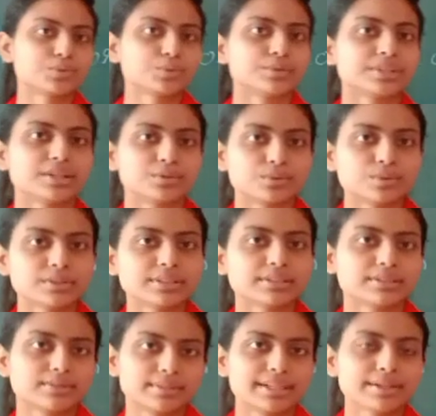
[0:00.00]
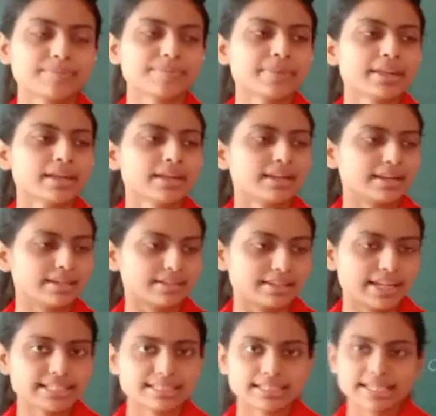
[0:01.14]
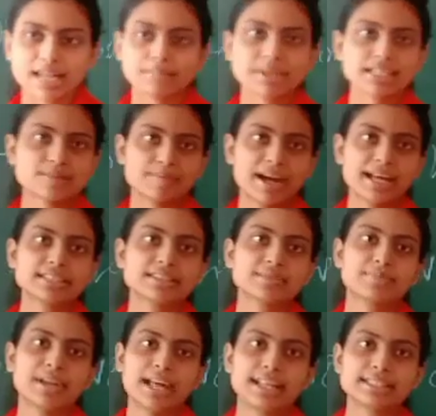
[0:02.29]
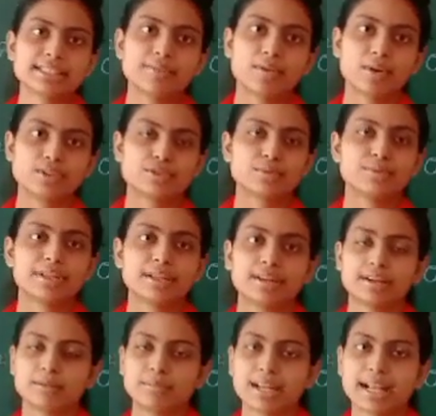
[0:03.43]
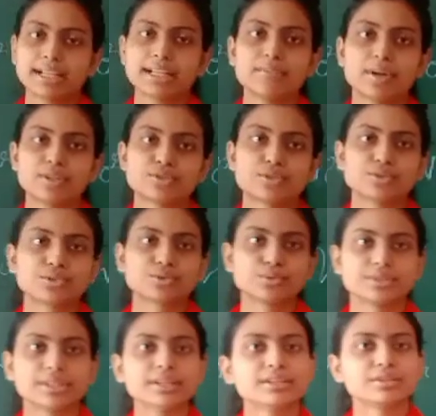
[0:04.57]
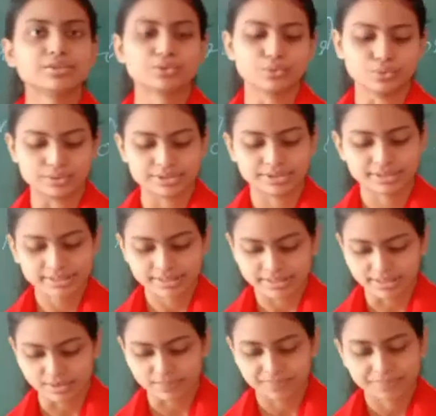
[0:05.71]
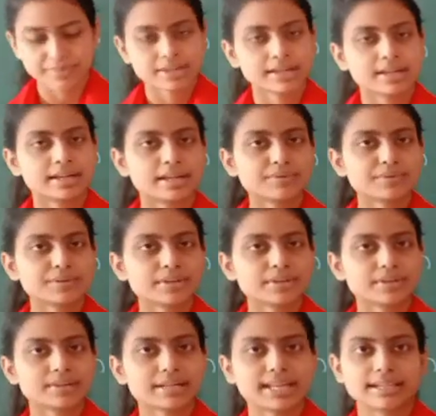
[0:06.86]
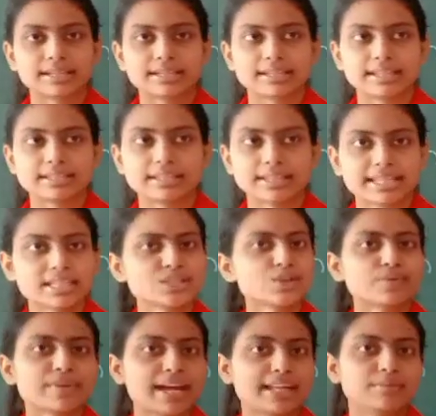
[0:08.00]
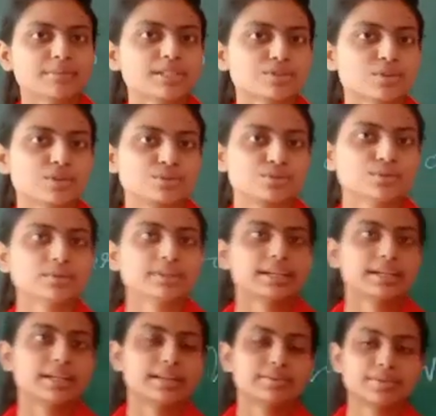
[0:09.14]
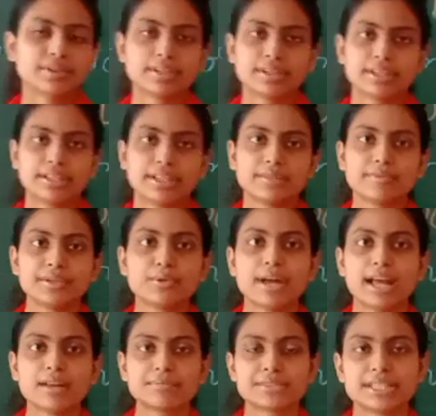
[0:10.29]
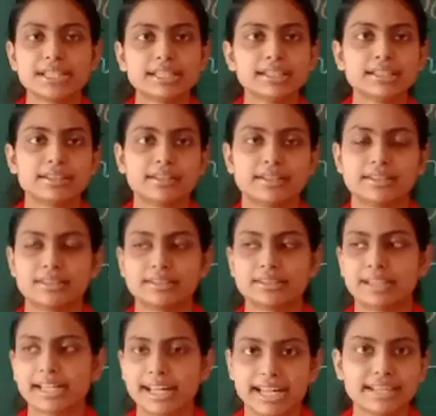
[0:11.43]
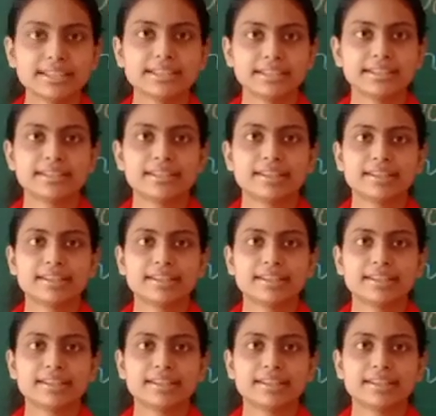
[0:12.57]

shown the growth, okay. As the time has passed, plants have also shown the growth. Now if and in the case of animals also, if you have seen the hen,